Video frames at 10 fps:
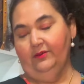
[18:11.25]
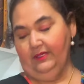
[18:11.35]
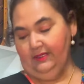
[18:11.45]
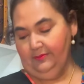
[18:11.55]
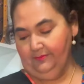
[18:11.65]

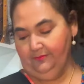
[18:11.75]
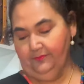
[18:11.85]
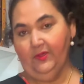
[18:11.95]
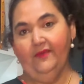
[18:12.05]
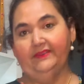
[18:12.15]

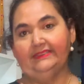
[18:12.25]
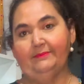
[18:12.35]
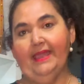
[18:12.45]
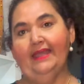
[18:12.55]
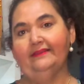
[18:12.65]
on the same
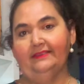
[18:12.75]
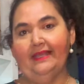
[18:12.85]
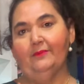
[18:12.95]
hand, and that